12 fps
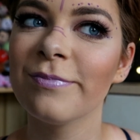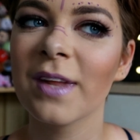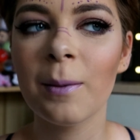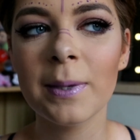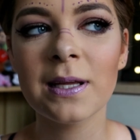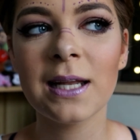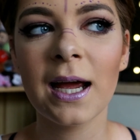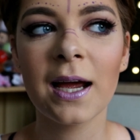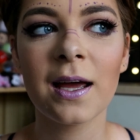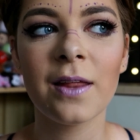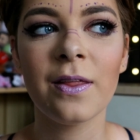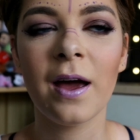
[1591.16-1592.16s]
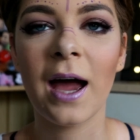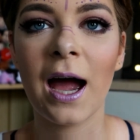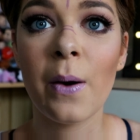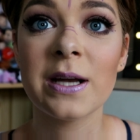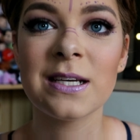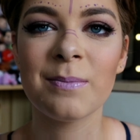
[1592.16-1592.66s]
a bit like the
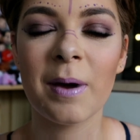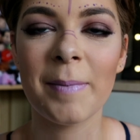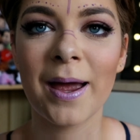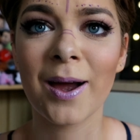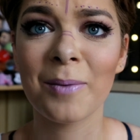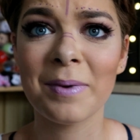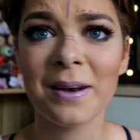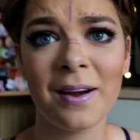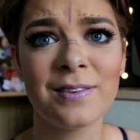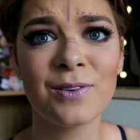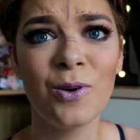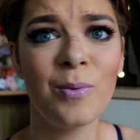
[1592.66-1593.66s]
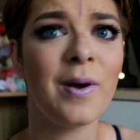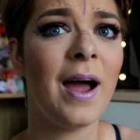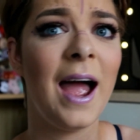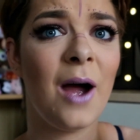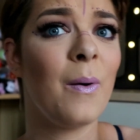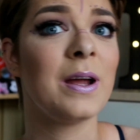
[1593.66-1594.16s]
how I did my makeup in high school but
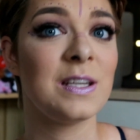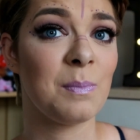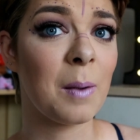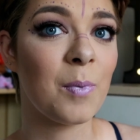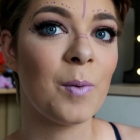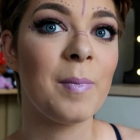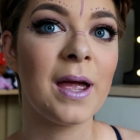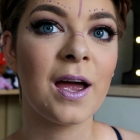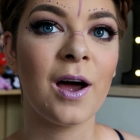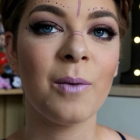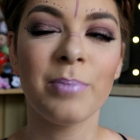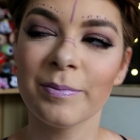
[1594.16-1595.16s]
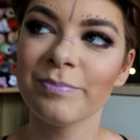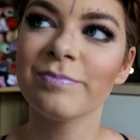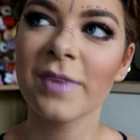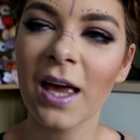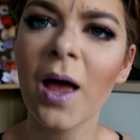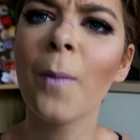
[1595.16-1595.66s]
how I did my prom makeup
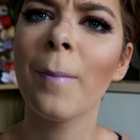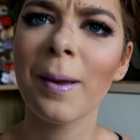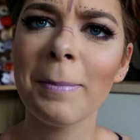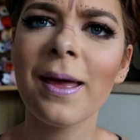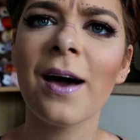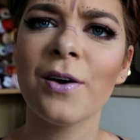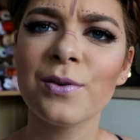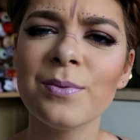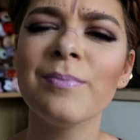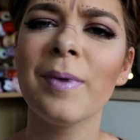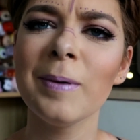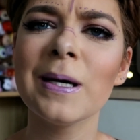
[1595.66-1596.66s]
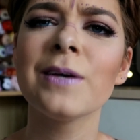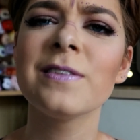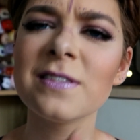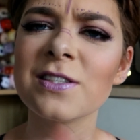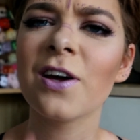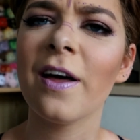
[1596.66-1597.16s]
maybe I'll maybe I'll
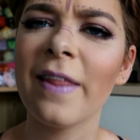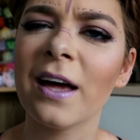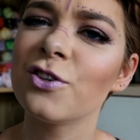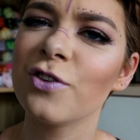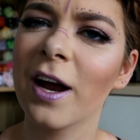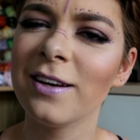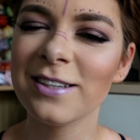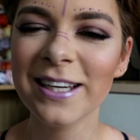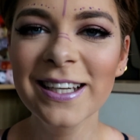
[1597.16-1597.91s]
start that trend